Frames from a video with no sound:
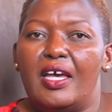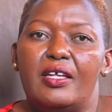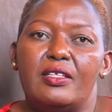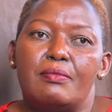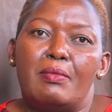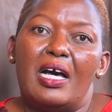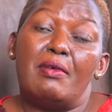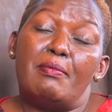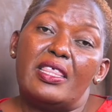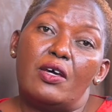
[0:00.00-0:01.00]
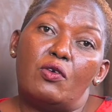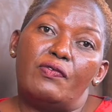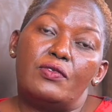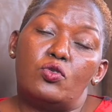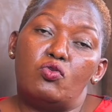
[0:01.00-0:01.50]
And I'm a mother
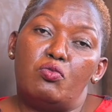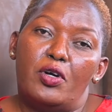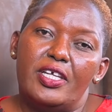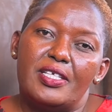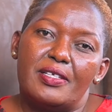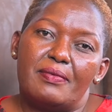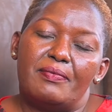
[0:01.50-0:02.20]
of two boys.